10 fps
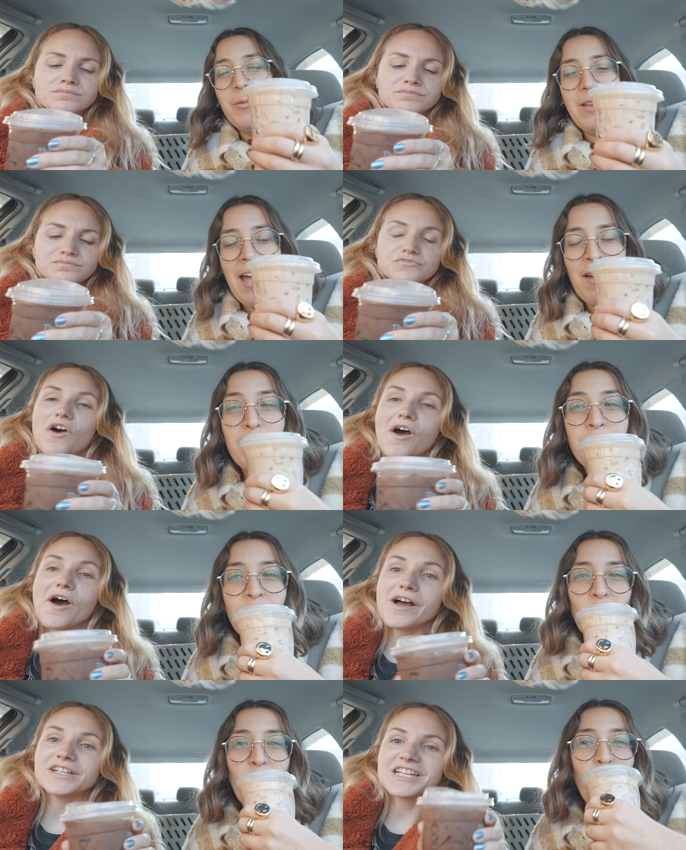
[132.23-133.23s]
Speaker 1: we have. Uh
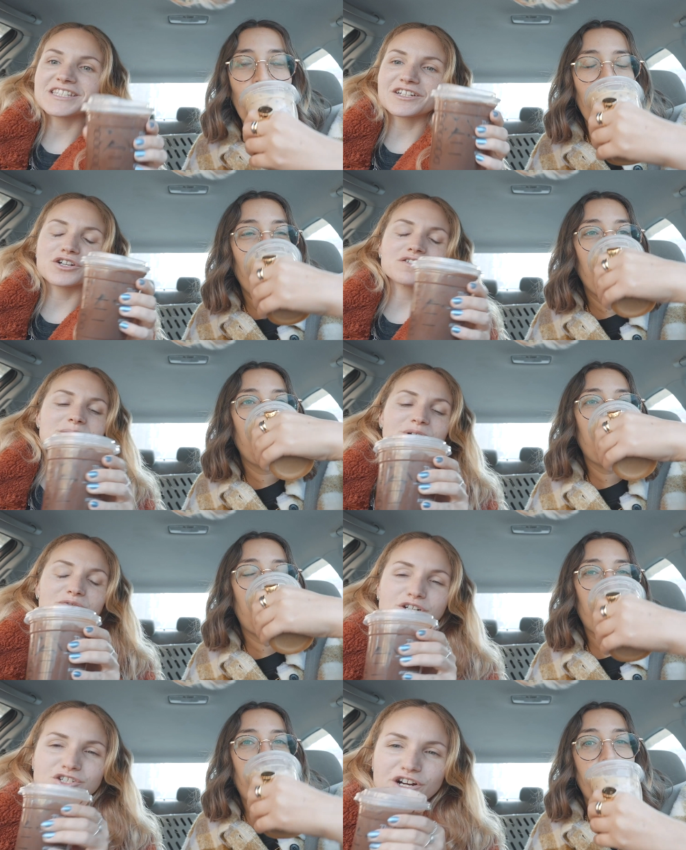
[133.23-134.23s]
huh. It tastes like our creamer
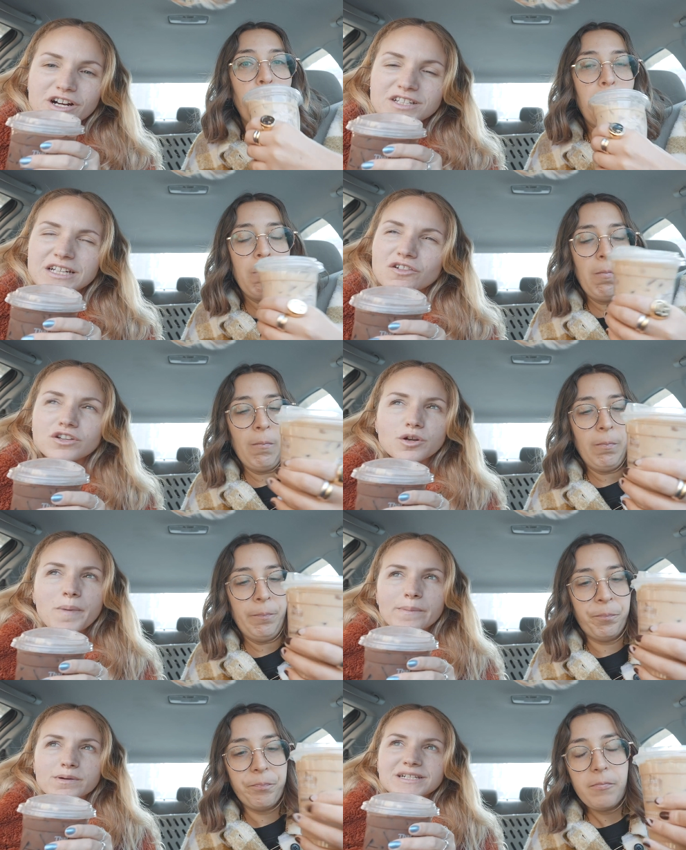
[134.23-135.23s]
for sure. It's like a little
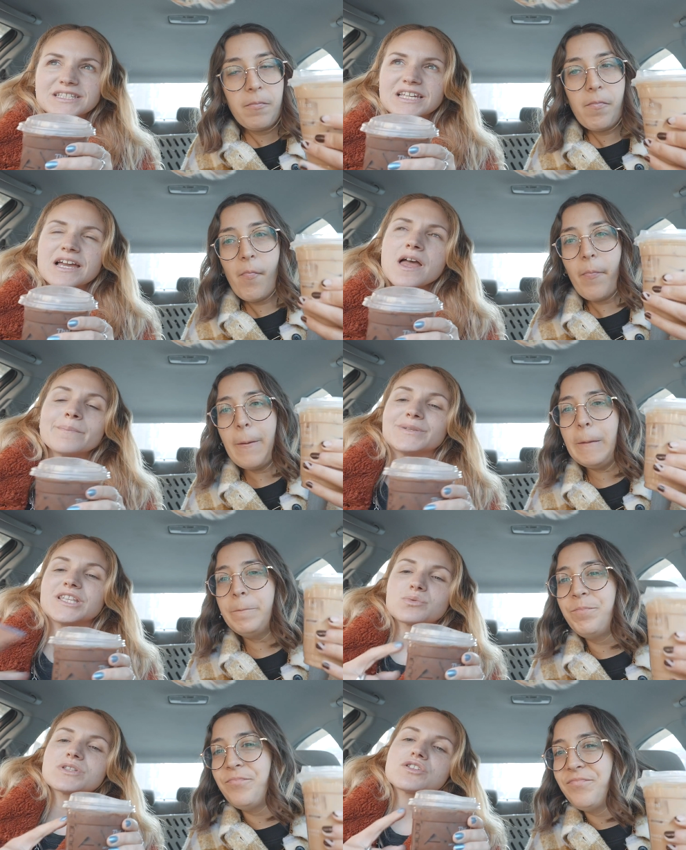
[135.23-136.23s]
pepperminty, but this
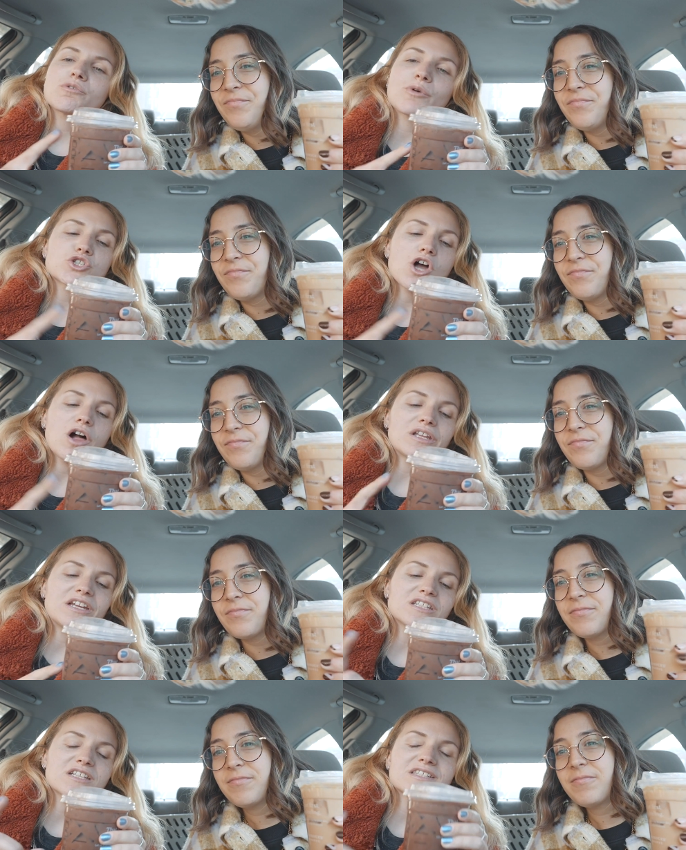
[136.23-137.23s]
one's a little more chocolatey. It
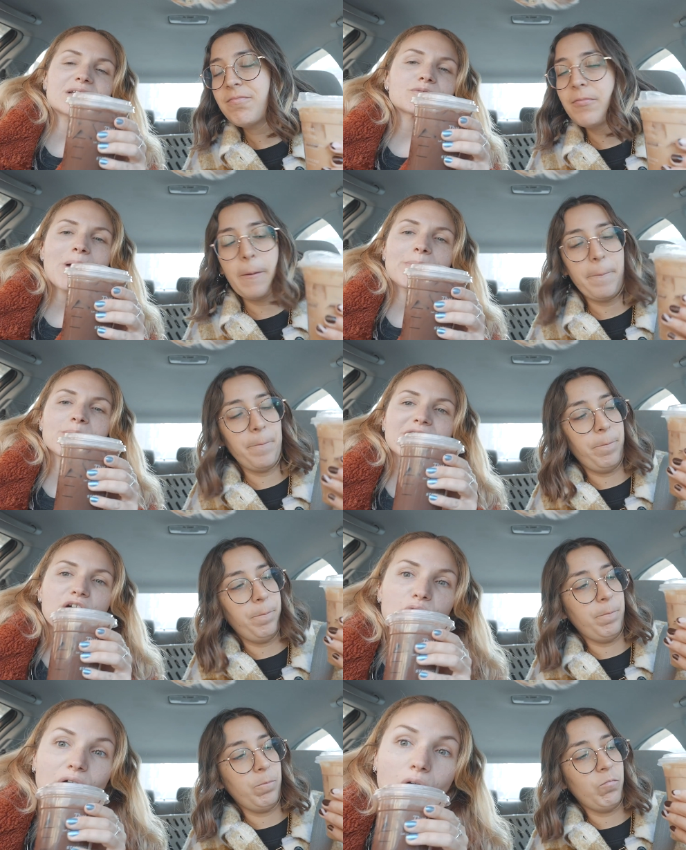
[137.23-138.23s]
tastes like peppermint
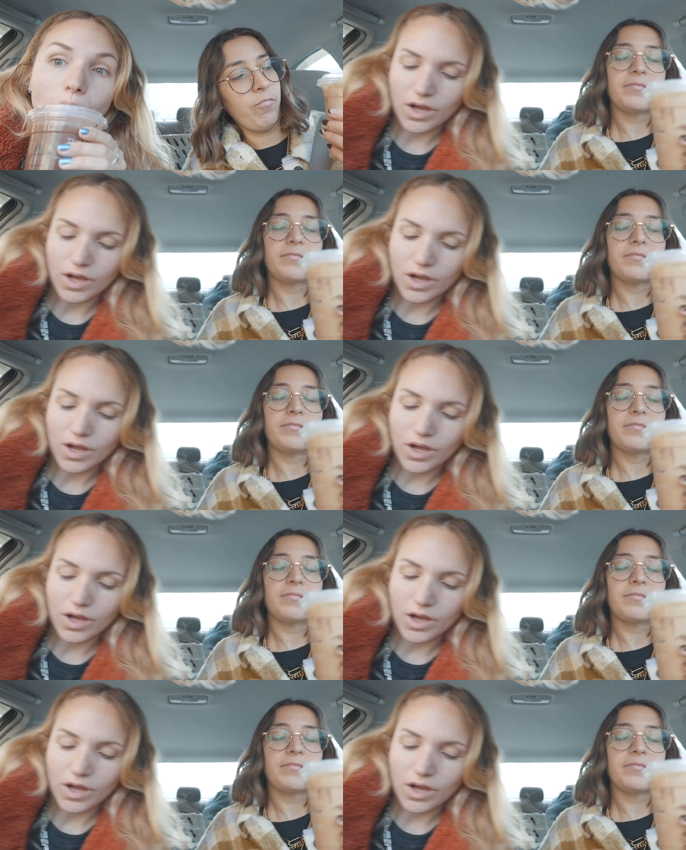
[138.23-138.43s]
cocoa.